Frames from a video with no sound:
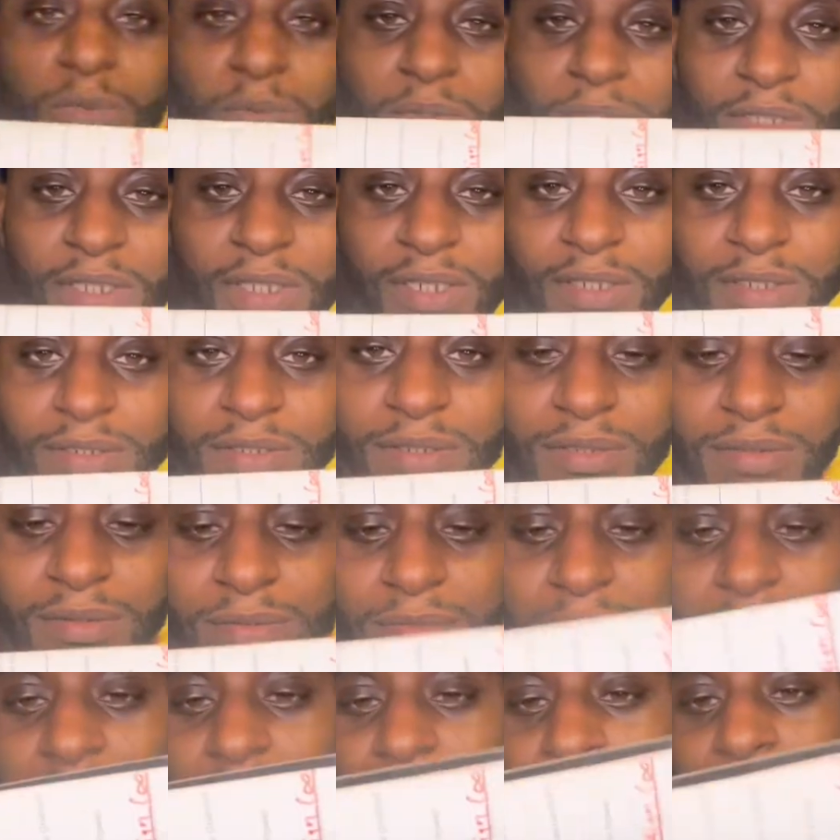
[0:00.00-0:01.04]
with this.
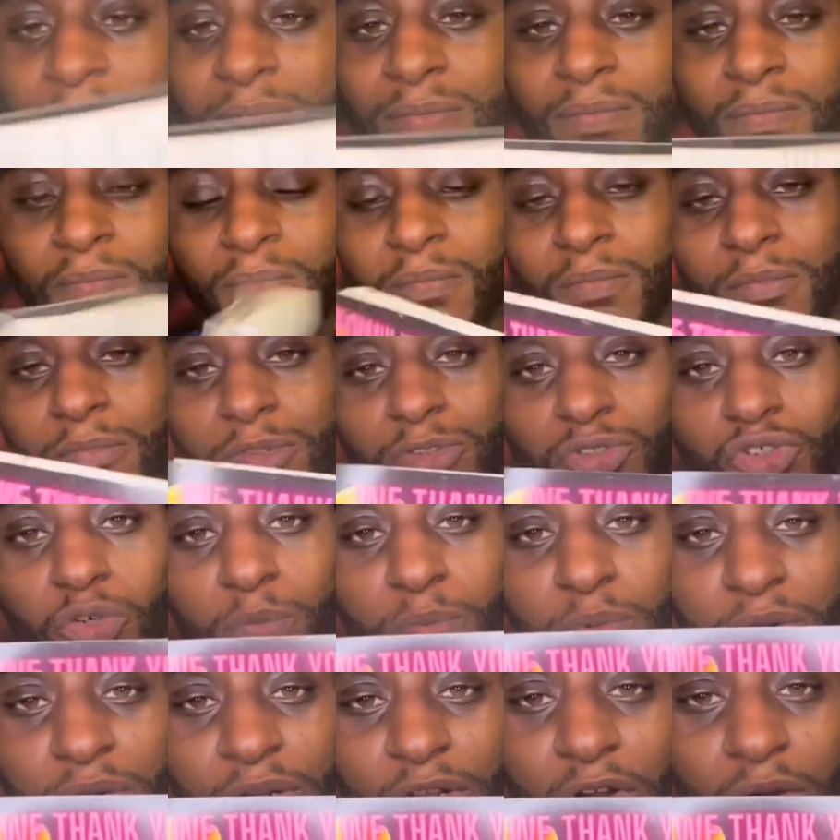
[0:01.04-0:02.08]

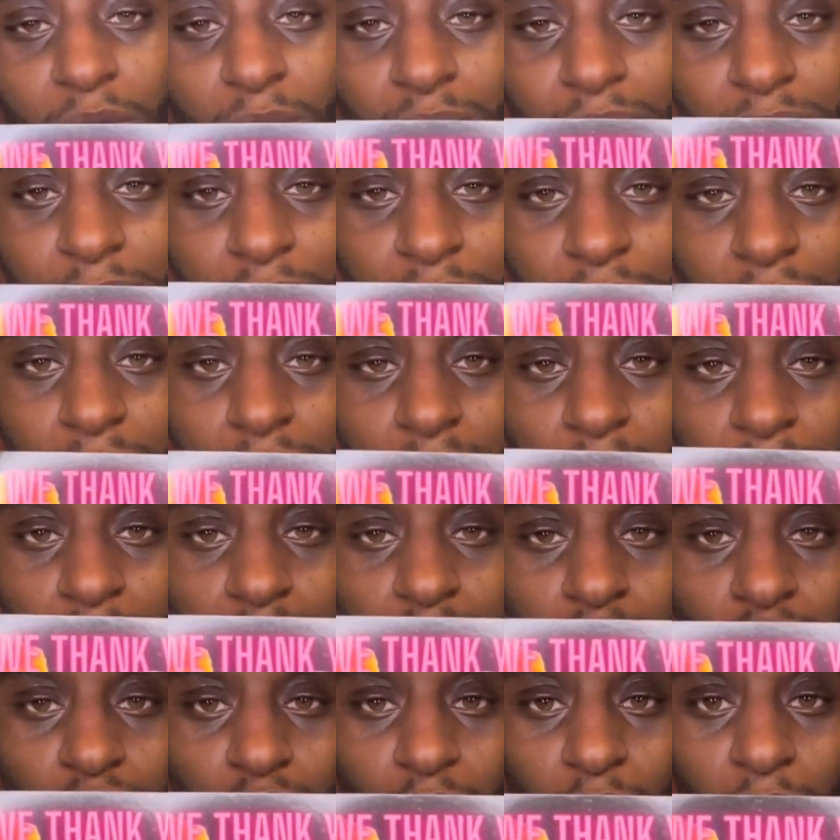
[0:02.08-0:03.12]
Super dope. Little
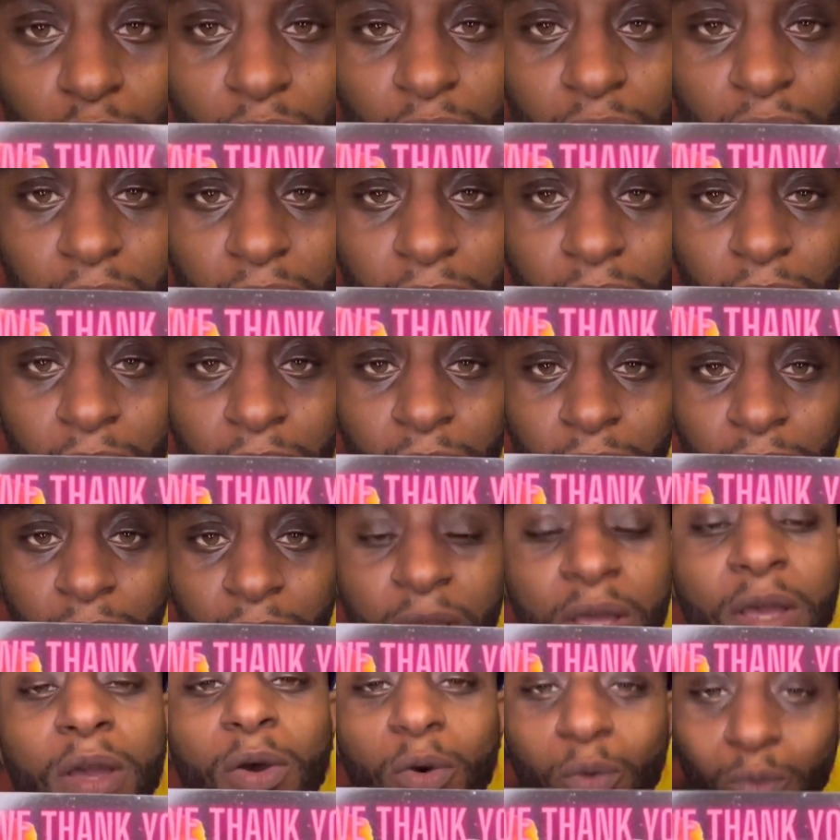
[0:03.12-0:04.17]
brochure.
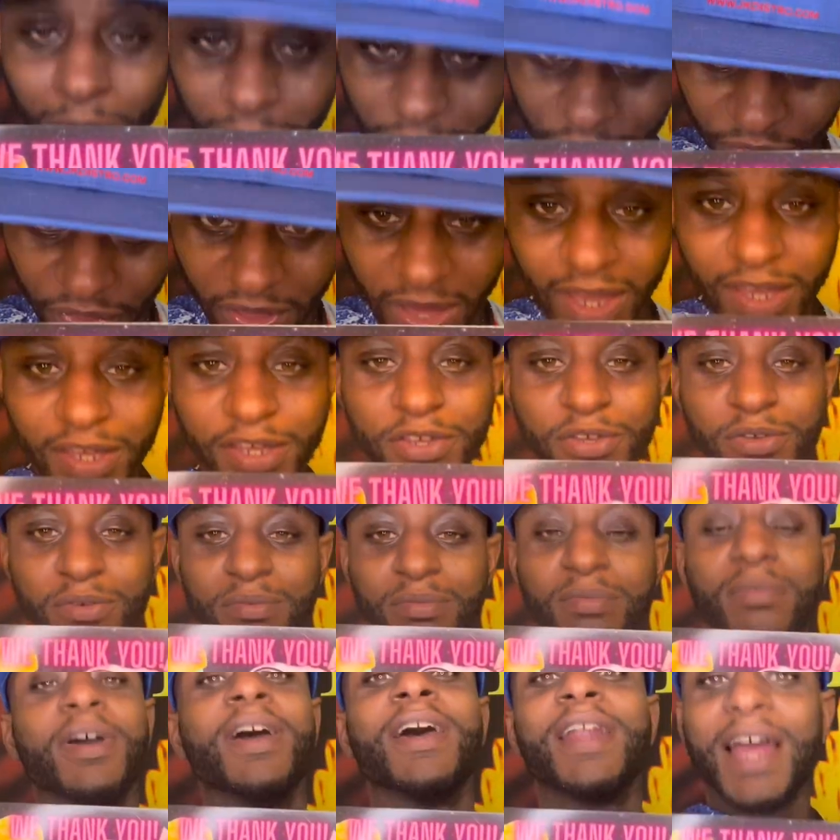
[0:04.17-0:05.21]
We thank you.
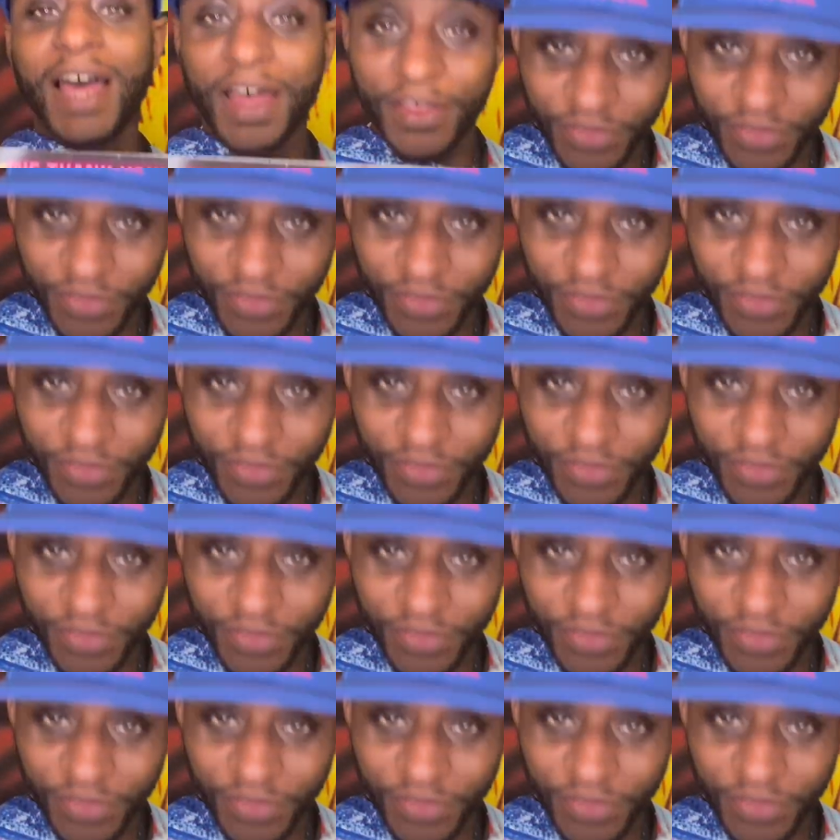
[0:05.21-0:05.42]
And I